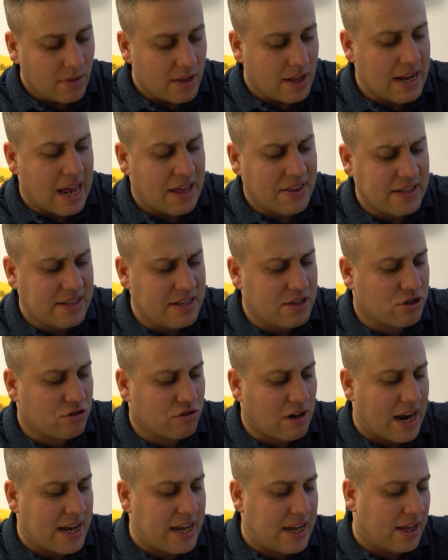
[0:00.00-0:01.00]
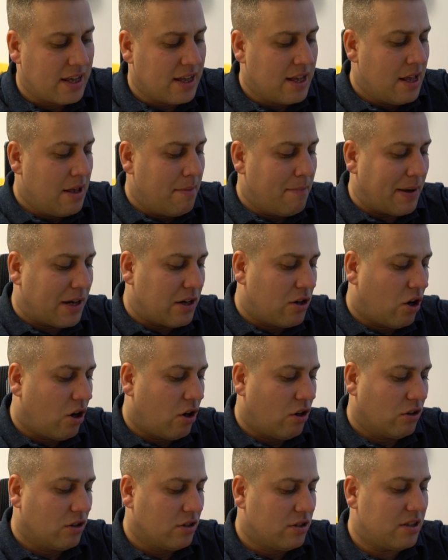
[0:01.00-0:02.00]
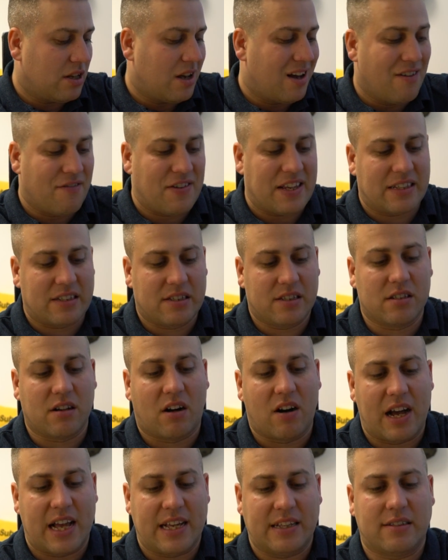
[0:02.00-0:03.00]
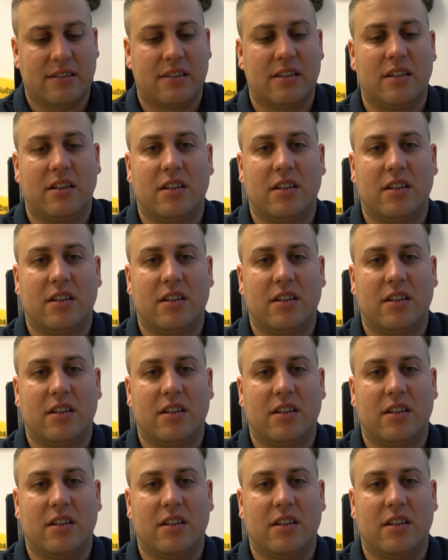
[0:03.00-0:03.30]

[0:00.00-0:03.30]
Now this is great because of its size.